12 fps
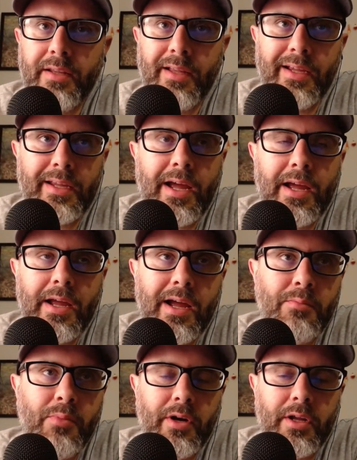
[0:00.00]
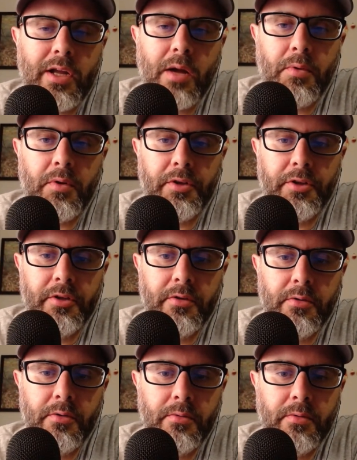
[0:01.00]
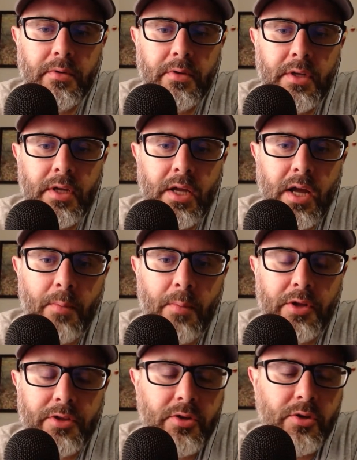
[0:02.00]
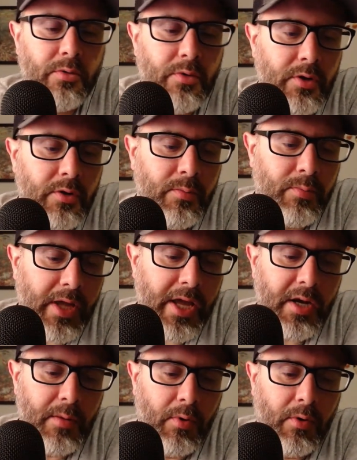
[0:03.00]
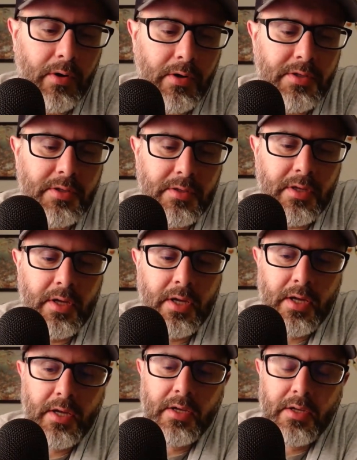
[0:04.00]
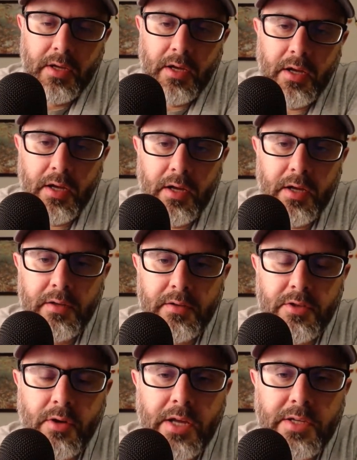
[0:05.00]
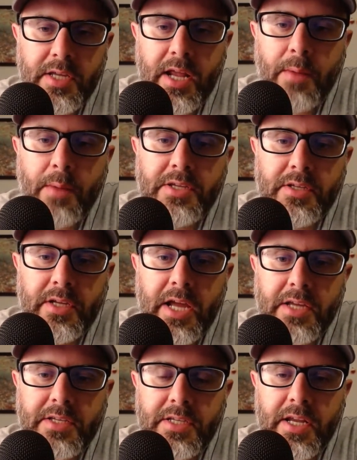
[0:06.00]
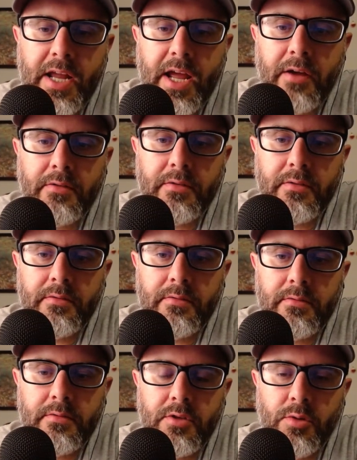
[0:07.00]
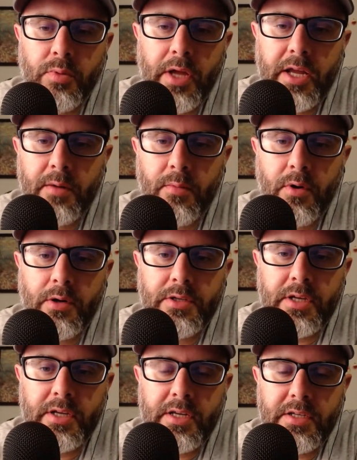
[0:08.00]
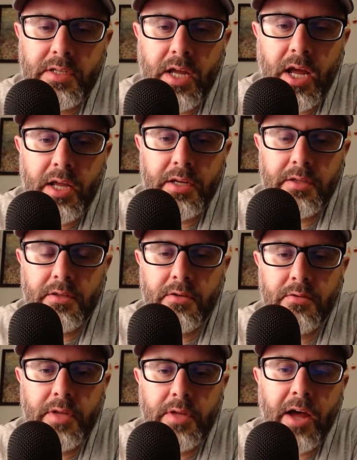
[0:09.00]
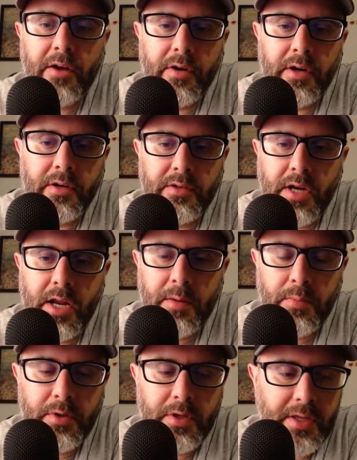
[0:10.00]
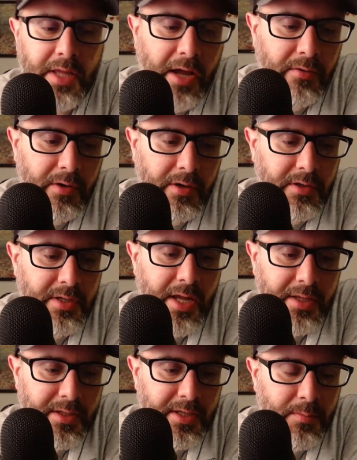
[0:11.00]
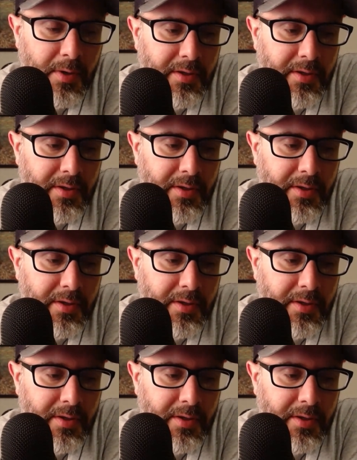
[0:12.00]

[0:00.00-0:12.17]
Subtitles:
Like I bought I bought 2 new planer boards, and so I set out 2 planer boards on each side and 2 downriggers, and I didn't put the downriggers that deep.